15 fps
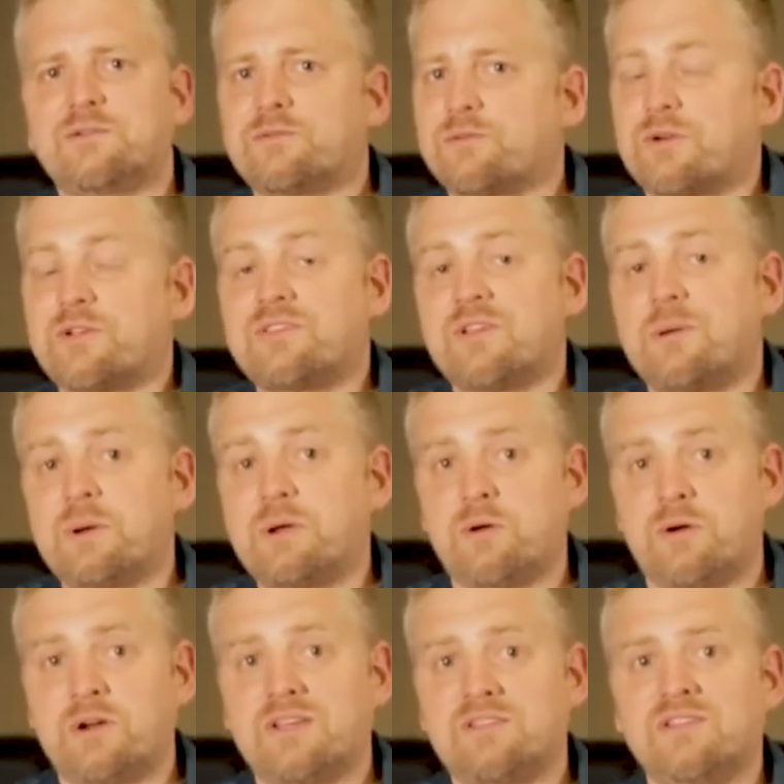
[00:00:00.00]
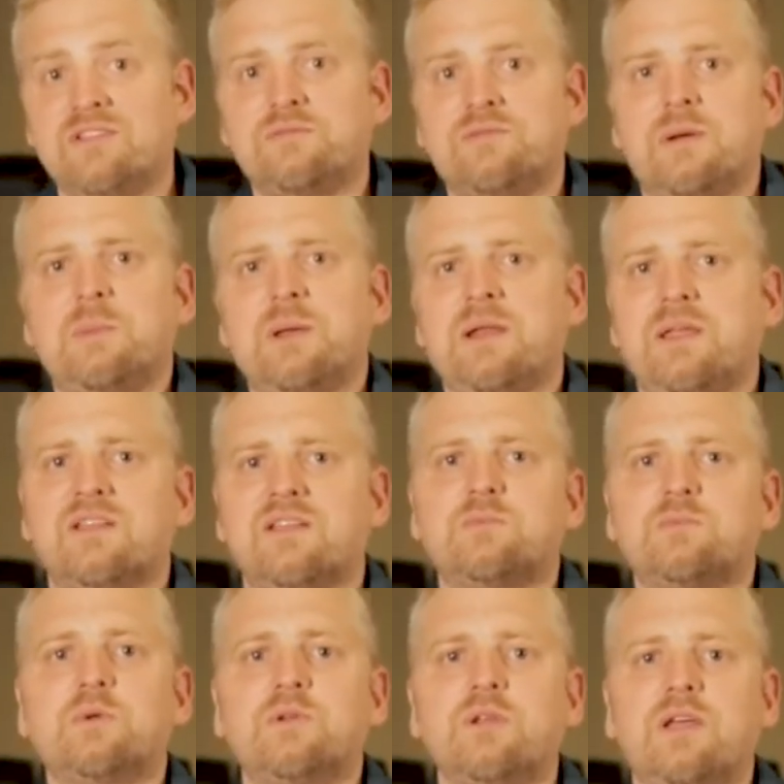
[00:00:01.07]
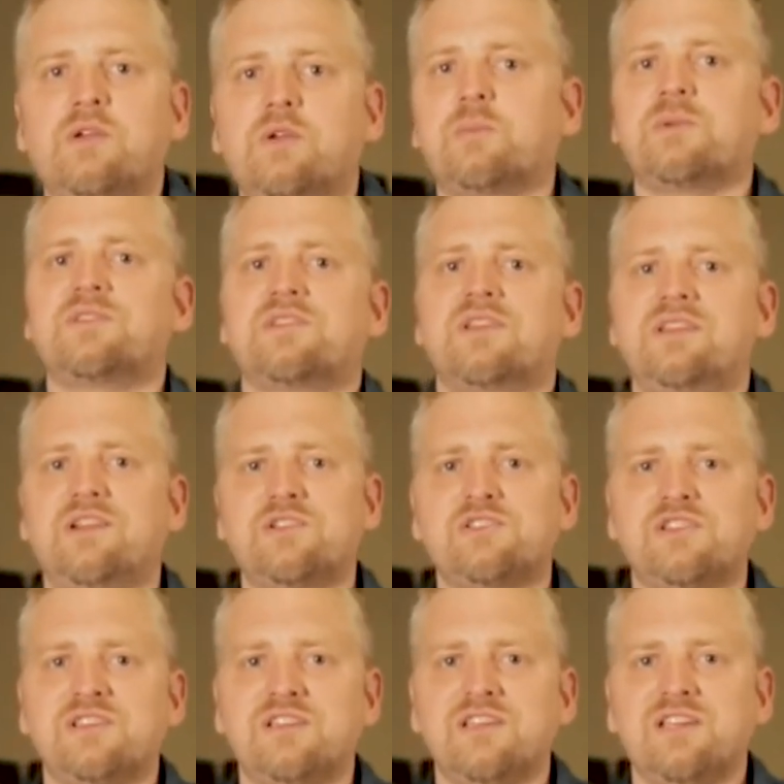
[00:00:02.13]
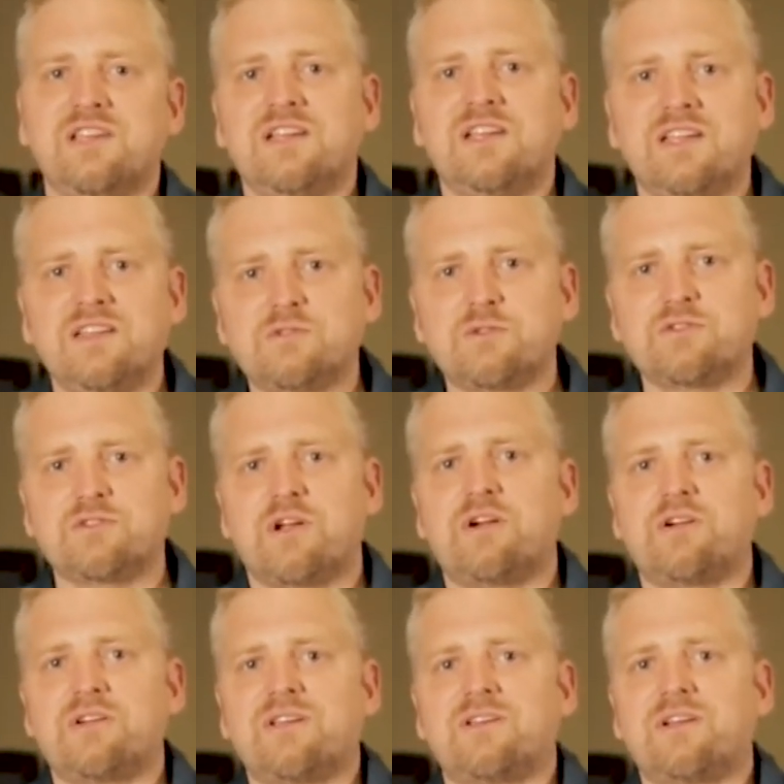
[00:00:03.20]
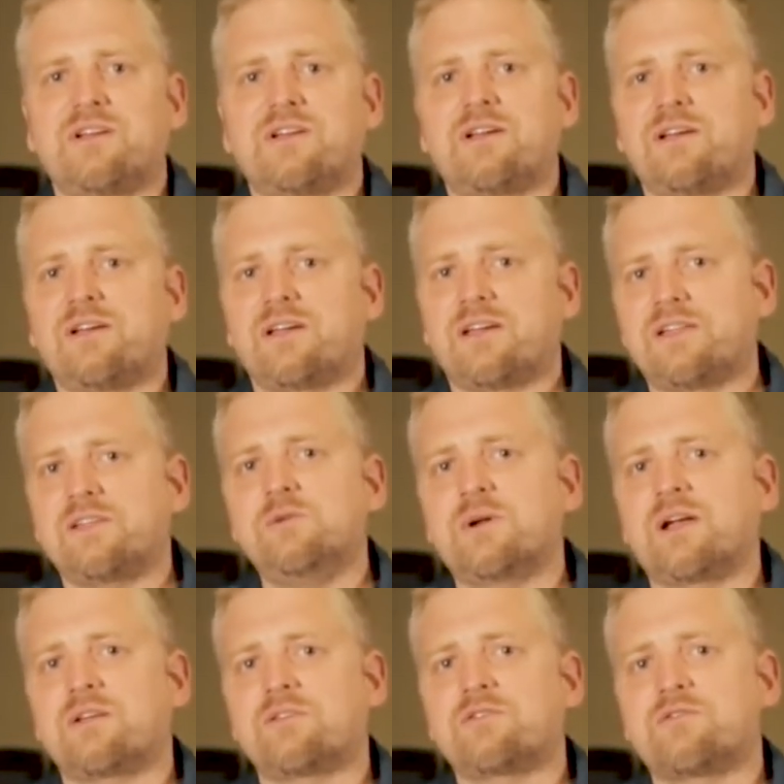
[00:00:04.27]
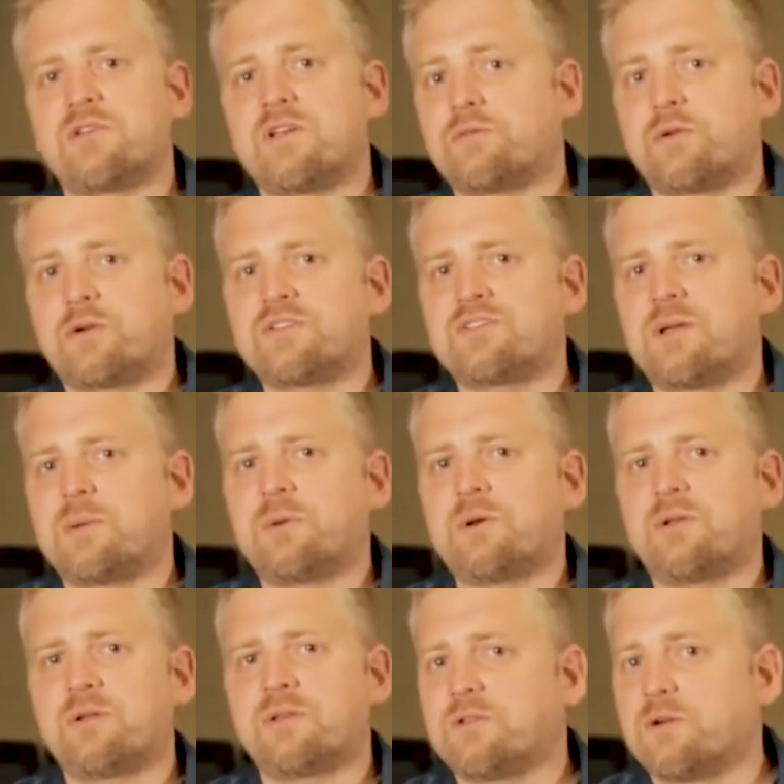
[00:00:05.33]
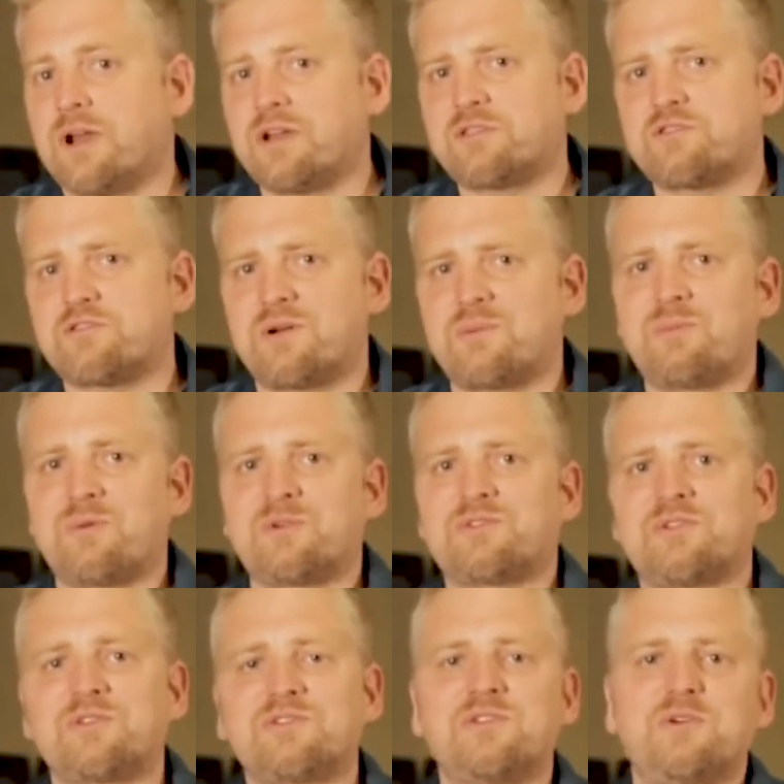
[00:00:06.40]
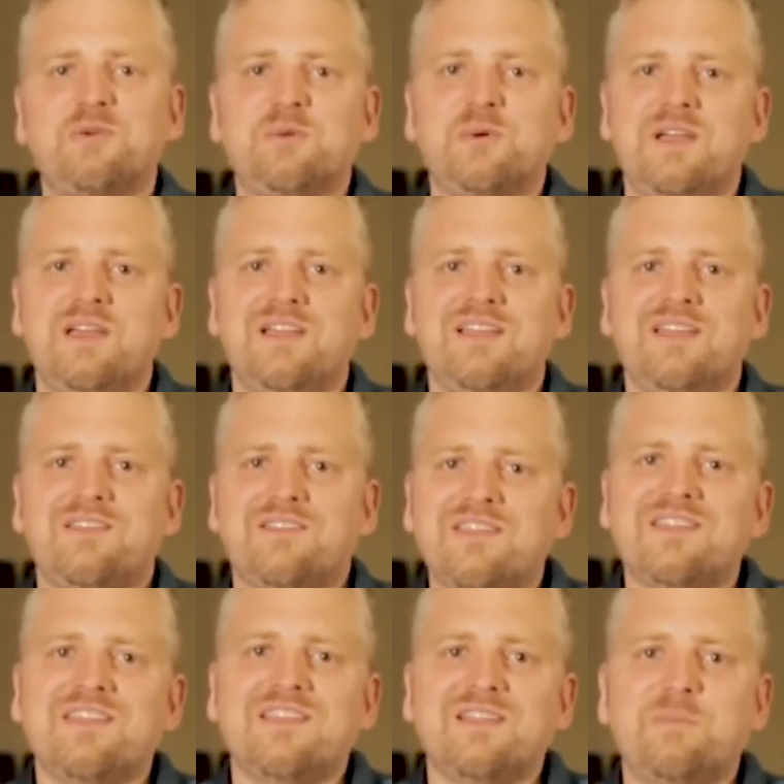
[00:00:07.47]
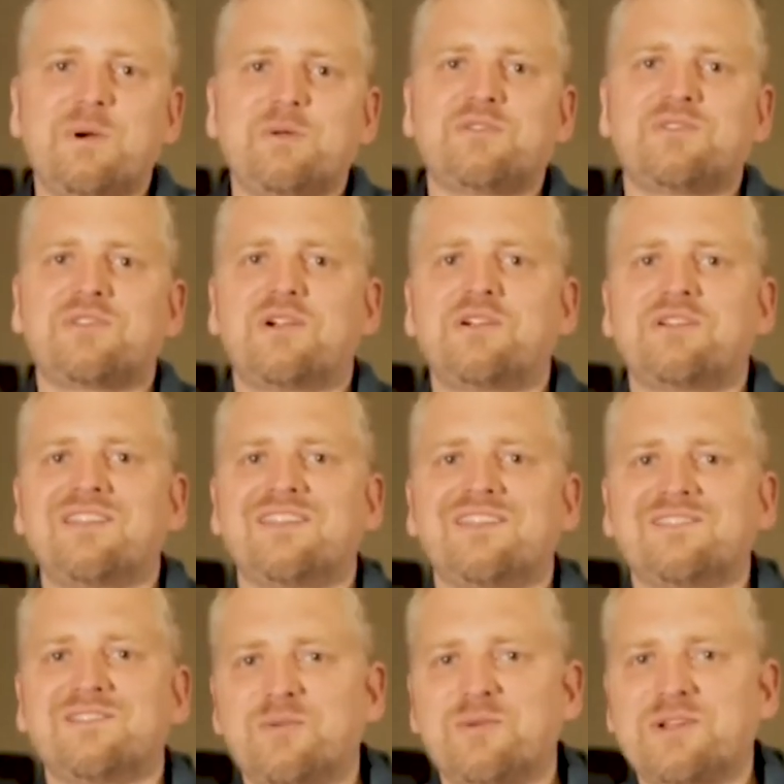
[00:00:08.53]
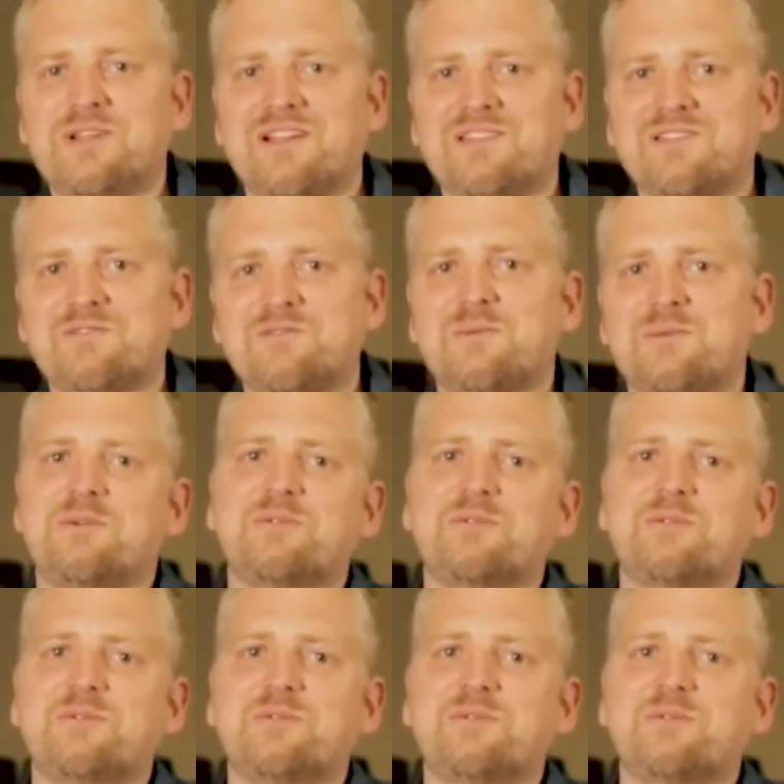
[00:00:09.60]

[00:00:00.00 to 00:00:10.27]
For example, the Onassis family has put enormous energy into starting a new country. And for example, Donald Trump was also thinking about starting his own country